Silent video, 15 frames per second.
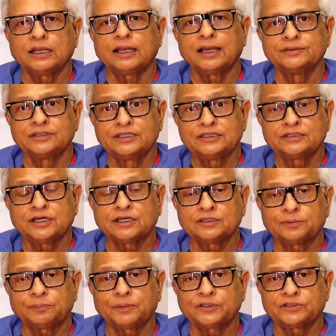These are
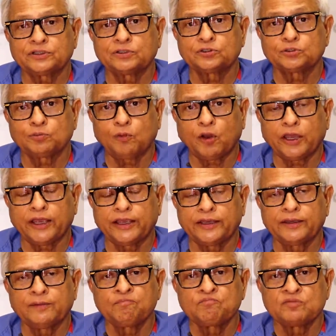the patients smoking.
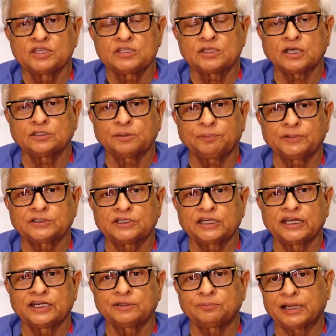These are the patients
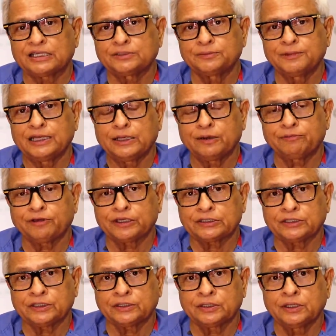get maximally
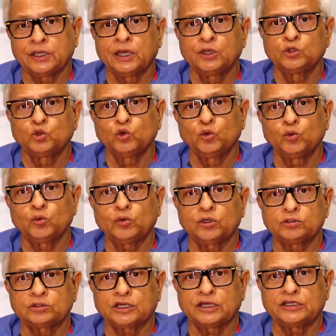affected.
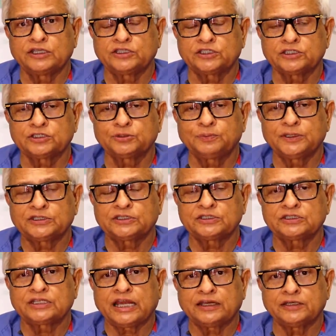Two conditions
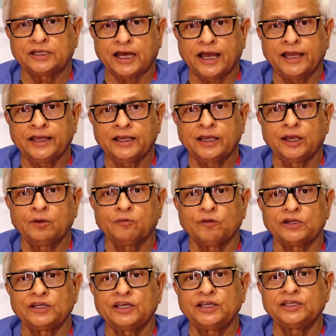patients can die.
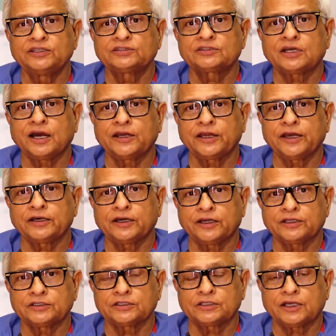One is cardiac
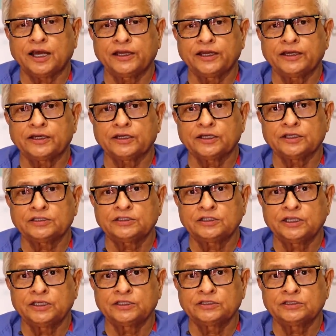arrest. Cardiac arrest
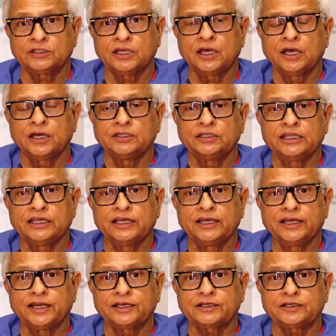is the
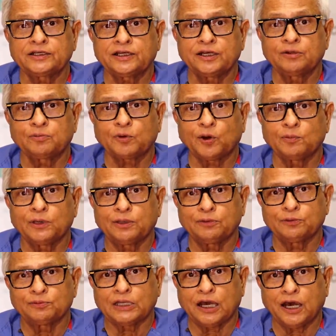electrical problem
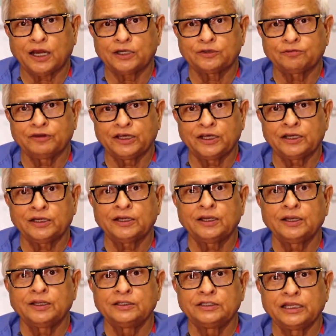of the heart, where
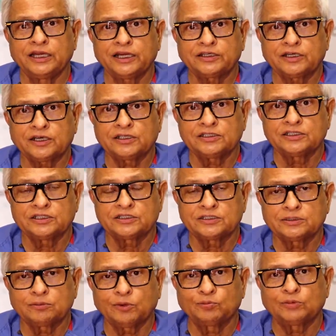the electrical
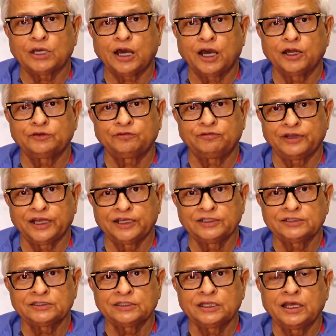system of the heart
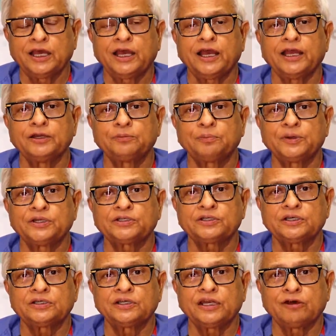fails and
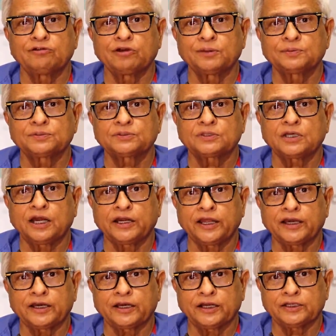patient develops
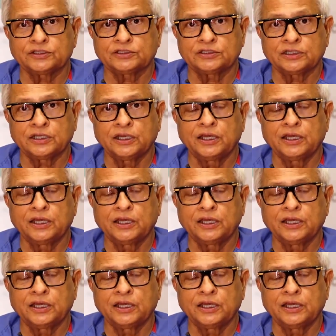cardiac arrest.